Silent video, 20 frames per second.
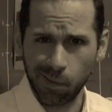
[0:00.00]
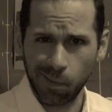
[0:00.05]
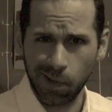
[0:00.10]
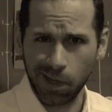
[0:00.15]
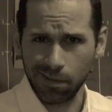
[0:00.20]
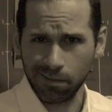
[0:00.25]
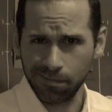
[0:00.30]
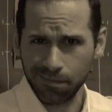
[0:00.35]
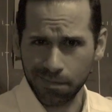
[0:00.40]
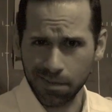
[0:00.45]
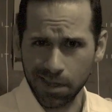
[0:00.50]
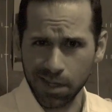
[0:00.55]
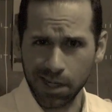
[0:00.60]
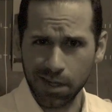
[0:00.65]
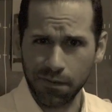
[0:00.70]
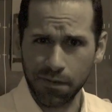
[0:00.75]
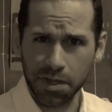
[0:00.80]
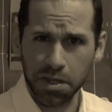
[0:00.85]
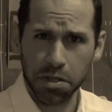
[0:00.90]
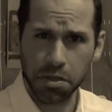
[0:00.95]
Well,
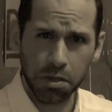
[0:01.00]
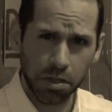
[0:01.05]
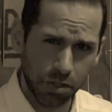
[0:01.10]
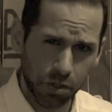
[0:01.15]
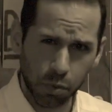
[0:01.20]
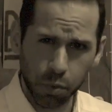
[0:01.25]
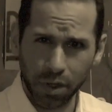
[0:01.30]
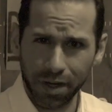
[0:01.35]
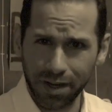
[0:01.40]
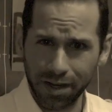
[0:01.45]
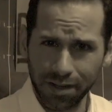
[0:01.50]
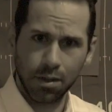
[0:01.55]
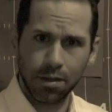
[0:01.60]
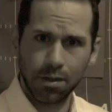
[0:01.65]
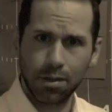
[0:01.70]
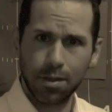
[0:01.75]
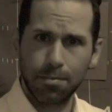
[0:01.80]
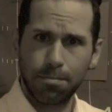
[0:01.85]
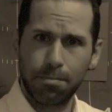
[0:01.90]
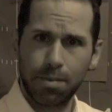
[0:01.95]
think of it this way.
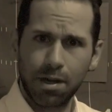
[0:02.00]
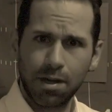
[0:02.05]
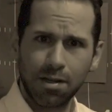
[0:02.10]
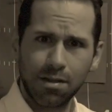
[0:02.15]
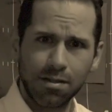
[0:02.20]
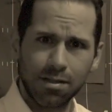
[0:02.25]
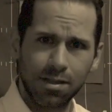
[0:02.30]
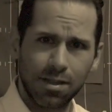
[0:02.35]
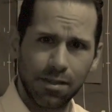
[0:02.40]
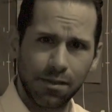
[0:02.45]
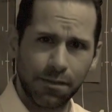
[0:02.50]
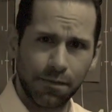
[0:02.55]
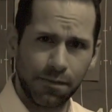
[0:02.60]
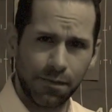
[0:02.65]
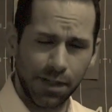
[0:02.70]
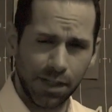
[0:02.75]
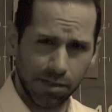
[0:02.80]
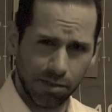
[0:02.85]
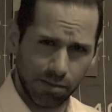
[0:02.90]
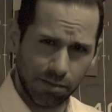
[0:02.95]
The bar is the
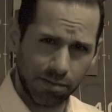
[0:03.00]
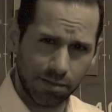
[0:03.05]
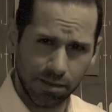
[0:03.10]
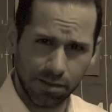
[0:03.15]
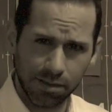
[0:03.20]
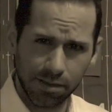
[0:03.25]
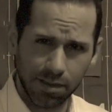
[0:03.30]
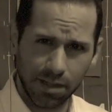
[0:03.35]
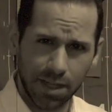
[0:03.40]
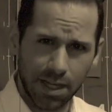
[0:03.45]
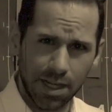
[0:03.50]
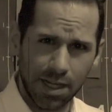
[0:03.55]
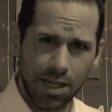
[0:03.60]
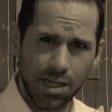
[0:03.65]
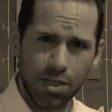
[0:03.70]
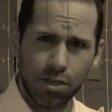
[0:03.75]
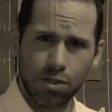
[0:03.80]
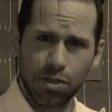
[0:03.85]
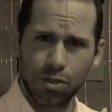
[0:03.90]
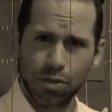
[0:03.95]
field, and
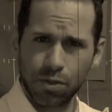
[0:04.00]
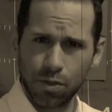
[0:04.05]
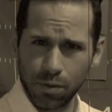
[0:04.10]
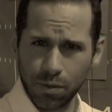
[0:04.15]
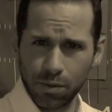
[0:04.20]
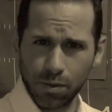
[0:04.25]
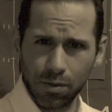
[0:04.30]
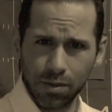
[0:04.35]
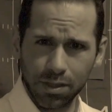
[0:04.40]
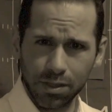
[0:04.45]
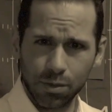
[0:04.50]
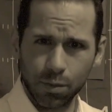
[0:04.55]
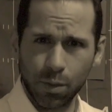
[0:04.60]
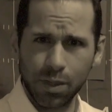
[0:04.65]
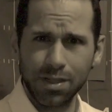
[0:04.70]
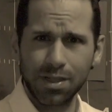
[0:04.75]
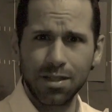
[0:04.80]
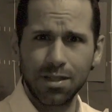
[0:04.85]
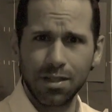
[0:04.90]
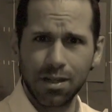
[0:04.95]
each stool is
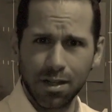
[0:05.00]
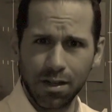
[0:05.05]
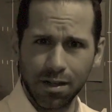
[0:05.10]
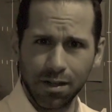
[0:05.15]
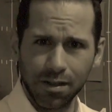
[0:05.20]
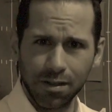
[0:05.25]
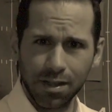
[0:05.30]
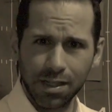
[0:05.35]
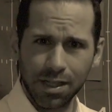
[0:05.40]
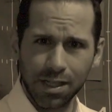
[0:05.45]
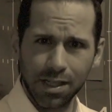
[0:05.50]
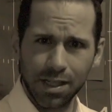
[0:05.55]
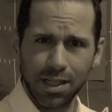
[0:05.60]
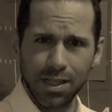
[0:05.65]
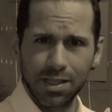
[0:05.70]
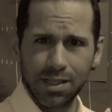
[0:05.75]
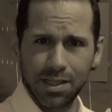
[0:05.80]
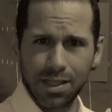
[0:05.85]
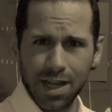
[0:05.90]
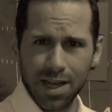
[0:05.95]
1 yard that
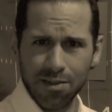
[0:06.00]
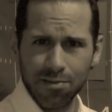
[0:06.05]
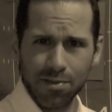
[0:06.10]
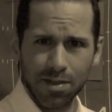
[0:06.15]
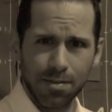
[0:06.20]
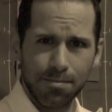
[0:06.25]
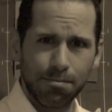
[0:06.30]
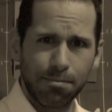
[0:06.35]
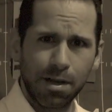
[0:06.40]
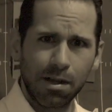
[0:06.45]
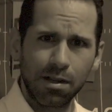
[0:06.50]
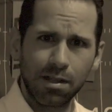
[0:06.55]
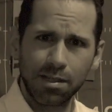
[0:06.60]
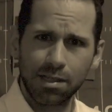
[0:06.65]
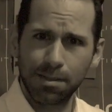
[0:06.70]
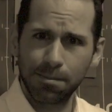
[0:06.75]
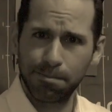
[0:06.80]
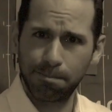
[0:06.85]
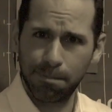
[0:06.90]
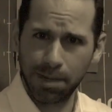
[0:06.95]
leads down the bar
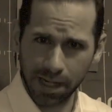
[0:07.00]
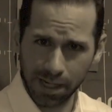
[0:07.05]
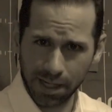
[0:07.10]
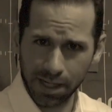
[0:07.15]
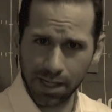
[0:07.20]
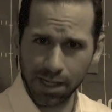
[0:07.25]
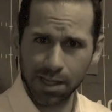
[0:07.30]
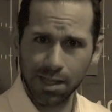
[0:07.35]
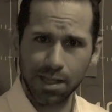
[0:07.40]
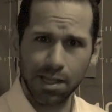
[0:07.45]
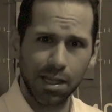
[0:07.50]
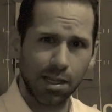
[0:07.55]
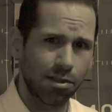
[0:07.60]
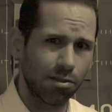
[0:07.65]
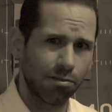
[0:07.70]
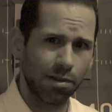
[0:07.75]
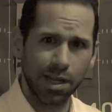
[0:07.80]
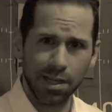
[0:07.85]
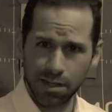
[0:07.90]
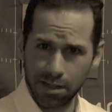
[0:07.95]
to Becky at the
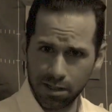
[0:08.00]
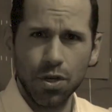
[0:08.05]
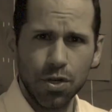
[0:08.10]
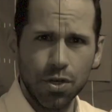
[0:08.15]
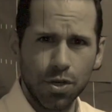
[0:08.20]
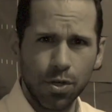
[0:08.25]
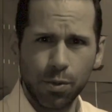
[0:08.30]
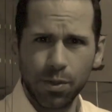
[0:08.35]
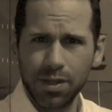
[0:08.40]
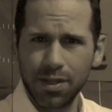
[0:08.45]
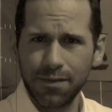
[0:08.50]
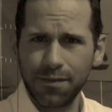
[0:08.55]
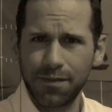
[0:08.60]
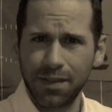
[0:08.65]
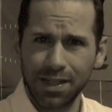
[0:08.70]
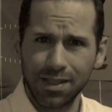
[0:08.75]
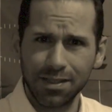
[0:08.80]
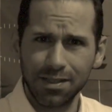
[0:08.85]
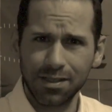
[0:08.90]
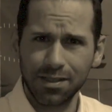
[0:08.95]
other end. You and the
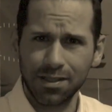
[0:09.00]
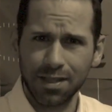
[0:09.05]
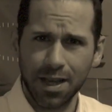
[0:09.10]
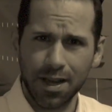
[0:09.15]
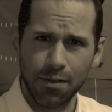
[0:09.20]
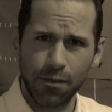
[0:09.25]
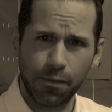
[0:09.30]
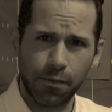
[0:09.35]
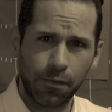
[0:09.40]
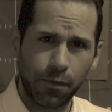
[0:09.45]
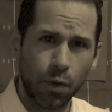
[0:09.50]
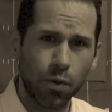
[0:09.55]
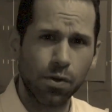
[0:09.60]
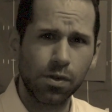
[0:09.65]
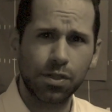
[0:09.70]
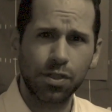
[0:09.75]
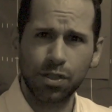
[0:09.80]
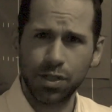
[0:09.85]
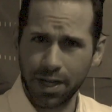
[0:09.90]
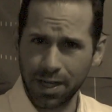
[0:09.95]
fellas have
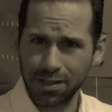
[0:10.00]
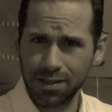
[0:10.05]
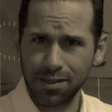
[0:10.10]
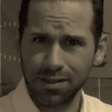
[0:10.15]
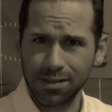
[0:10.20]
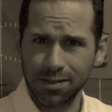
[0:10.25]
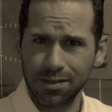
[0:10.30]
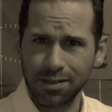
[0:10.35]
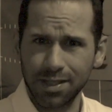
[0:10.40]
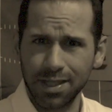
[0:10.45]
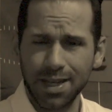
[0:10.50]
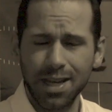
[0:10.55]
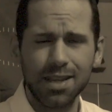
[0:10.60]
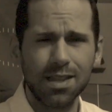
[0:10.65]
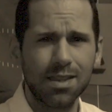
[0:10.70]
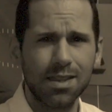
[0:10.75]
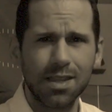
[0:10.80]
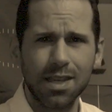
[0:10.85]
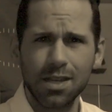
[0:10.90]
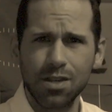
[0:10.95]
4 chances to
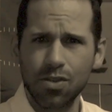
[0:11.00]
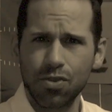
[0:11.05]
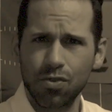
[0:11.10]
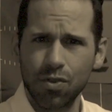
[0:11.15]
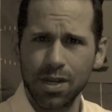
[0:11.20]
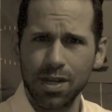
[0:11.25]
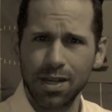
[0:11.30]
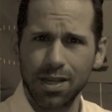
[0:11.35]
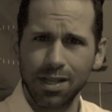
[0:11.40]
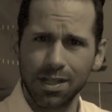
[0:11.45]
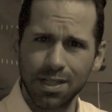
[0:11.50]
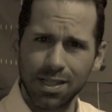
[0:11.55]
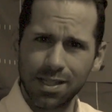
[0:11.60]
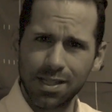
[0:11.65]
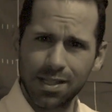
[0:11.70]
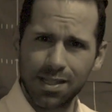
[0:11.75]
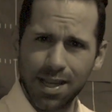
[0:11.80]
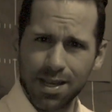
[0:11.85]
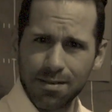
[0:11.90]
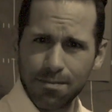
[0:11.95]
get that drink at
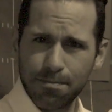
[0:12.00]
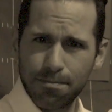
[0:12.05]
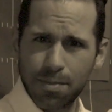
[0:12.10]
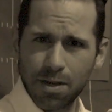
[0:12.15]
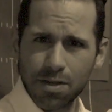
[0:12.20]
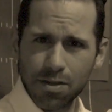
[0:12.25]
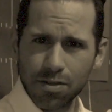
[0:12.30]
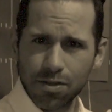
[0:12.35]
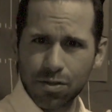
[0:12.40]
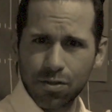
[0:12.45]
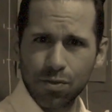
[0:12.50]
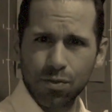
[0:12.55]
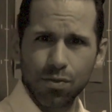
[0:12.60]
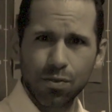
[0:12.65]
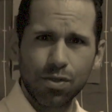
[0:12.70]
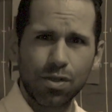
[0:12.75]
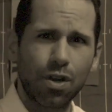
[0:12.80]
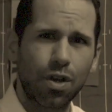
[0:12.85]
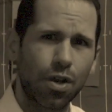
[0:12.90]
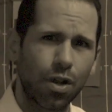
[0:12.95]
least 10 bar
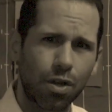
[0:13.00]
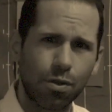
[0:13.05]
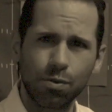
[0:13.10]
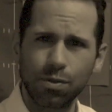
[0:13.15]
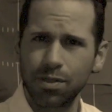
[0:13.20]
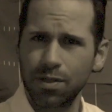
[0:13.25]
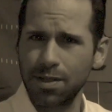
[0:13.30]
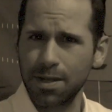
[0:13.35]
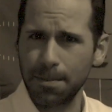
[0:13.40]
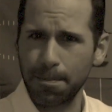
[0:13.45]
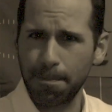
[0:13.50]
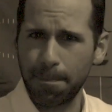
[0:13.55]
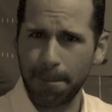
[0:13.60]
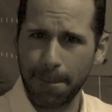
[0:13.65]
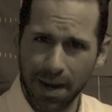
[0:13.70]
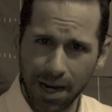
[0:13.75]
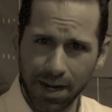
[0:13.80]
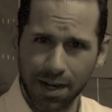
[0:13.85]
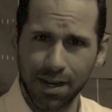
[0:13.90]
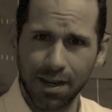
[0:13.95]
stools closer to
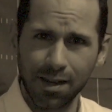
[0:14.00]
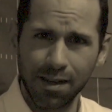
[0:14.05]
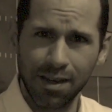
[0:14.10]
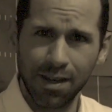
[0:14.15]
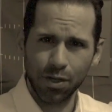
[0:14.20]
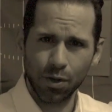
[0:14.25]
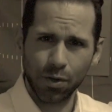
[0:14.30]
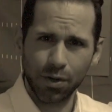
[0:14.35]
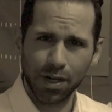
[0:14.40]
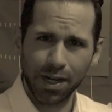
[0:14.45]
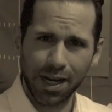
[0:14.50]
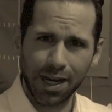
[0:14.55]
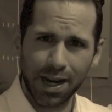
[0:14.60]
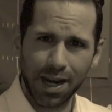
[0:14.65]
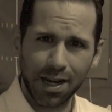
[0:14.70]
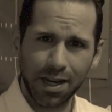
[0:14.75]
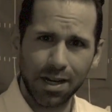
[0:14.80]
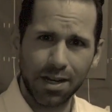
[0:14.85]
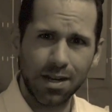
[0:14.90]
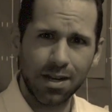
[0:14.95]
Becky in order to
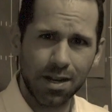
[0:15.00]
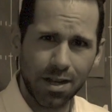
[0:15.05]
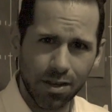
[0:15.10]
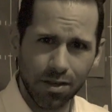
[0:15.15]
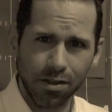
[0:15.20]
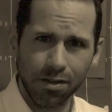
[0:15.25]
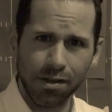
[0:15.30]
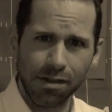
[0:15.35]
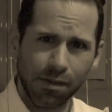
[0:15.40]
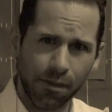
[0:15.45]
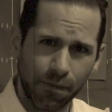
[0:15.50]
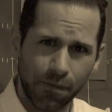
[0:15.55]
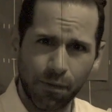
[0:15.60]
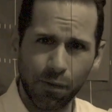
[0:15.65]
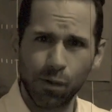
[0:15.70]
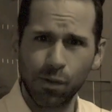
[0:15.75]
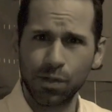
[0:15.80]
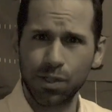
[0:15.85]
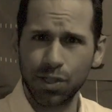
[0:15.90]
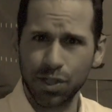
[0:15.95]
gain another
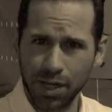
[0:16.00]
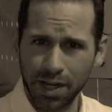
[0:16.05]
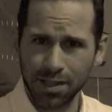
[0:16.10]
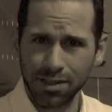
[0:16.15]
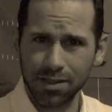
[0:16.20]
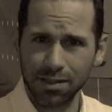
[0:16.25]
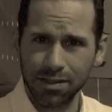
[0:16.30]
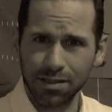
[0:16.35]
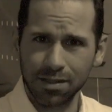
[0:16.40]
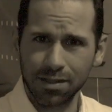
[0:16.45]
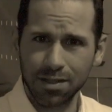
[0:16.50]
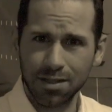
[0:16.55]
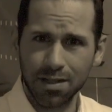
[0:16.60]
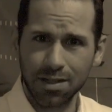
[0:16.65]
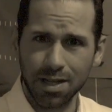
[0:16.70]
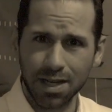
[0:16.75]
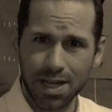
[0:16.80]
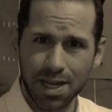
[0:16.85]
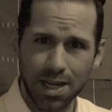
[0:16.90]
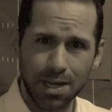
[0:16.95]
4 chances
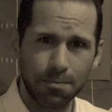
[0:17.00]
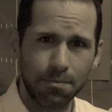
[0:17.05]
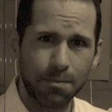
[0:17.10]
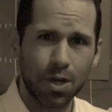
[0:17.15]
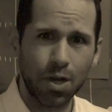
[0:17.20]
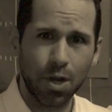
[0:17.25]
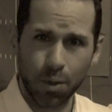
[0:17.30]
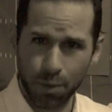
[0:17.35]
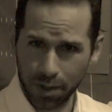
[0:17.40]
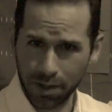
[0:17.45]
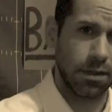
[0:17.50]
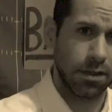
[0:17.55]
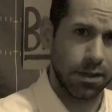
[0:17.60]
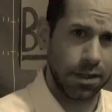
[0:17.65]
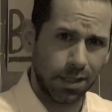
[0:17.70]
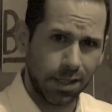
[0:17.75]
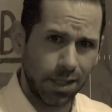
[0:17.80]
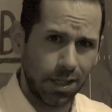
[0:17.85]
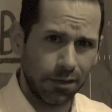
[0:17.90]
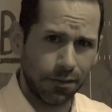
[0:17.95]
to keep going.
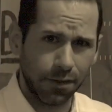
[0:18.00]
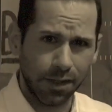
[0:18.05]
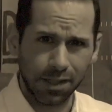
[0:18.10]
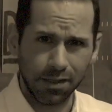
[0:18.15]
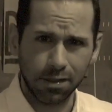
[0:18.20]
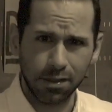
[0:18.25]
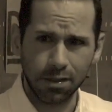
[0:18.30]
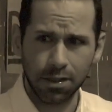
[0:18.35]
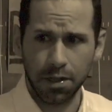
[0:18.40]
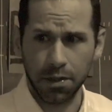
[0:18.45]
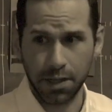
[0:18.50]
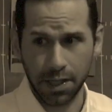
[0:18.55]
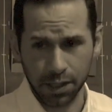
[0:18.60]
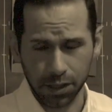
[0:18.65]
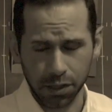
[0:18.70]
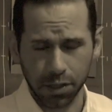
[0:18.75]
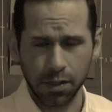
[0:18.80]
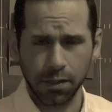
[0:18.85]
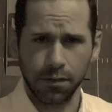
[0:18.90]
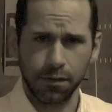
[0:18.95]
The defense,
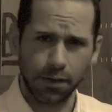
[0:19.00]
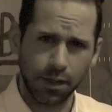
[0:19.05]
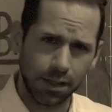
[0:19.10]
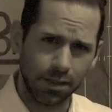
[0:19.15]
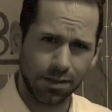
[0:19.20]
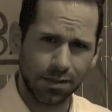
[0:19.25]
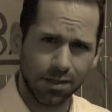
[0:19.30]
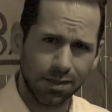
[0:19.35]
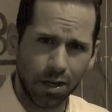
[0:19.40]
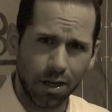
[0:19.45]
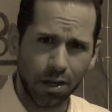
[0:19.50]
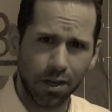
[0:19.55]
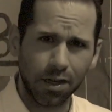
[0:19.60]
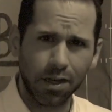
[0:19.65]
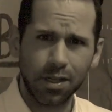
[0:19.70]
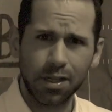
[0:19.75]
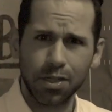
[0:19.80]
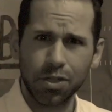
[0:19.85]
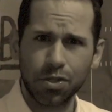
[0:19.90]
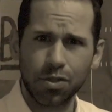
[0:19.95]
that's her friends, are
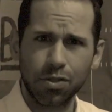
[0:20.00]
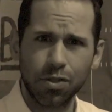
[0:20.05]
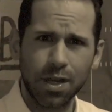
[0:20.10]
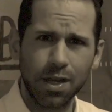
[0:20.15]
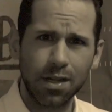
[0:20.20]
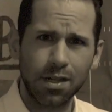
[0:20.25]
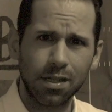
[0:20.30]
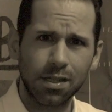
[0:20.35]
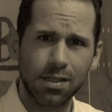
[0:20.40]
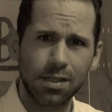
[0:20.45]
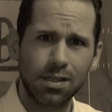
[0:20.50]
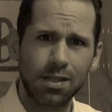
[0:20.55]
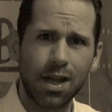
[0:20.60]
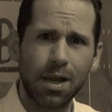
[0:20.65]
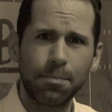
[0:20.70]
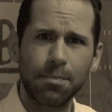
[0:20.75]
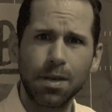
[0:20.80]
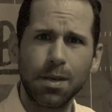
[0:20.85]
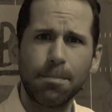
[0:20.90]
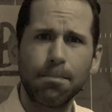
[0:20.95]
gonna try to
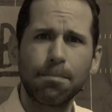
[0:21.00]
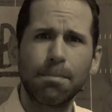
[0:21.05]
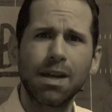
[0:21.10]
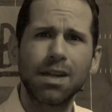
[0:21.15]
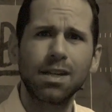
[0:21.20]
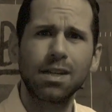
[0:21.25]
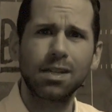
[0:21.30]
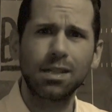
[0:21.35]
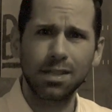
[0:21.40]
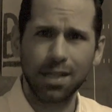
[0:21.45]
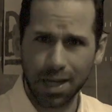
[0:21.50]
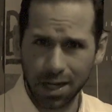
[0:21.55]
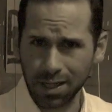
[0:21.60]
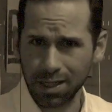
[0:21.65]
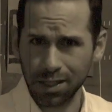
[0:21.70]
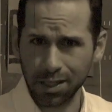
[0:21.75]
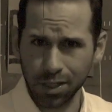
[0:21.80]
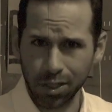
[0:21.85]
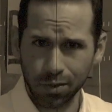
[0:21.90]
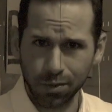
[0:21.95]
stop you by
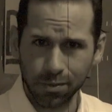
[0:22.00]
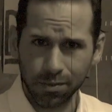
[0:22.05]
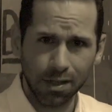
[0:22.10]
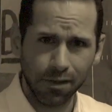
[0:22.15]
tackling you.